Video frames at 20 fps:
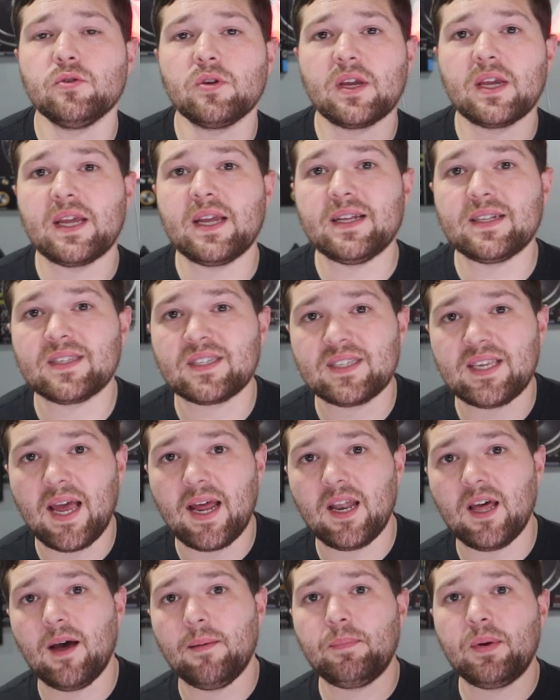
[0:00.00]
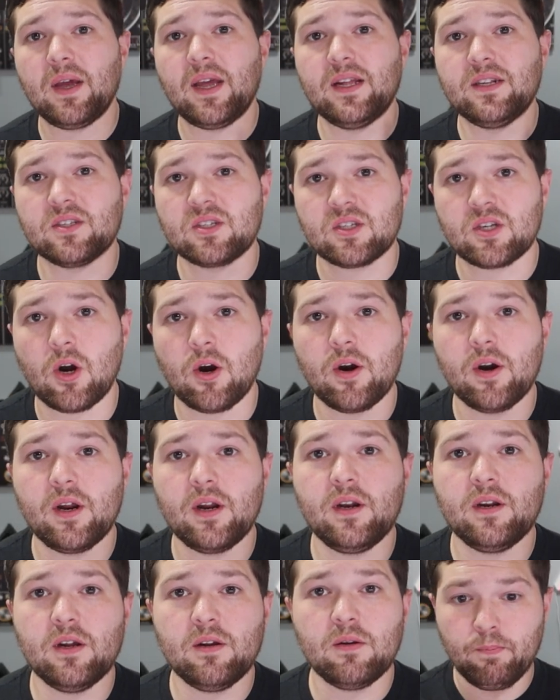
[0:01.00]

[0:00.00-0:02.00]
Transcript: you can get set up and started